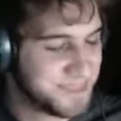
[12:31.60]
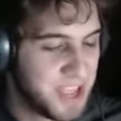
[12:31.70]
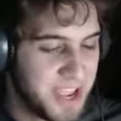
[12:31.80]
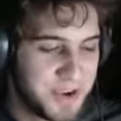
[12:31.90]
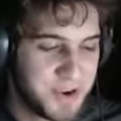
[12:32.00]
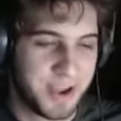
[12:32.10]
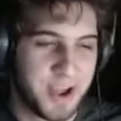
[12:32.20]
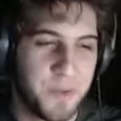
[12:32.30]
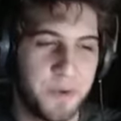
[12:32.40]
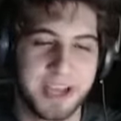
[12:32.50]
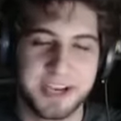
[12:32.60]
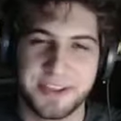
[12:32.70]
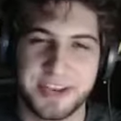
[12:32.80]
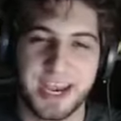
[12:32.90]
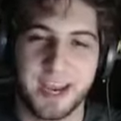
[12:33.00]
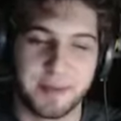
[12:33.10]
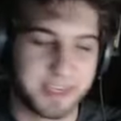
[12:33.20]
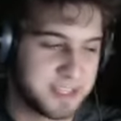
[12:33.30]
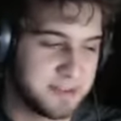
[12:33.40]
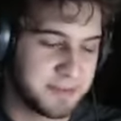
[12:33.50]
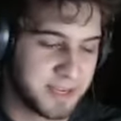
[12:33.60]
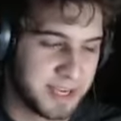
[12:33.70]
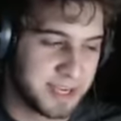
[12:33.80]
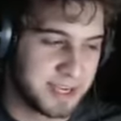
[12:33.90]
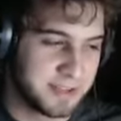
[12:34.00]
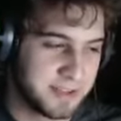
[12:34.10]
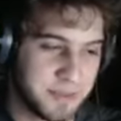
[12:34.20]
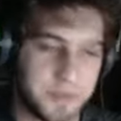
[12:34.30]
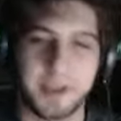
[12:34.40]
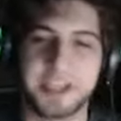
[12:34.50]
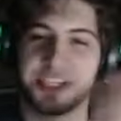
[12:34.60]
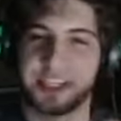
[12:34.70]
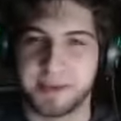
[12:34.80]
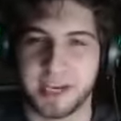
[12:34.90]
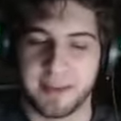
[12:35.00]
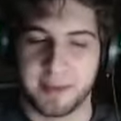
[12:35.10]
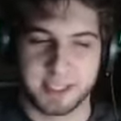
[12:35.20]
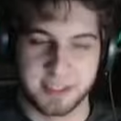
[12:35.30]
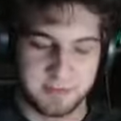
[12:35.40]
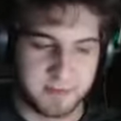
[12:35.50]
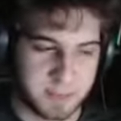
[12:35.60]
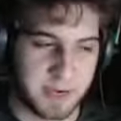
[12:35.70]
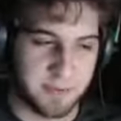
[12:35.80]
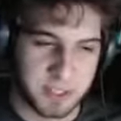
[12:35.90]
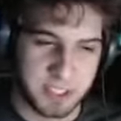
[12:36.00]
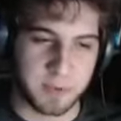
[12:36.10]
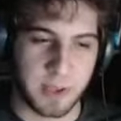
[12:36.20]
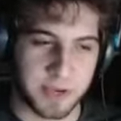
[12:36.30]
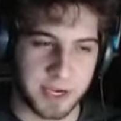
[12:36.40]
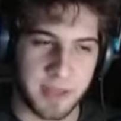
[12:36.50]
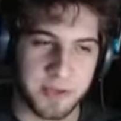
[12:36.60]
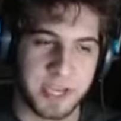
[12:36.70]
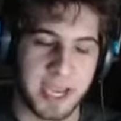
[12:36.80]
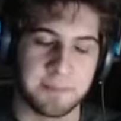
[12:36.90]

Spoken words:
No, we'll get into the dynamics of the relationship dynamics of spitting versus swallowing another time.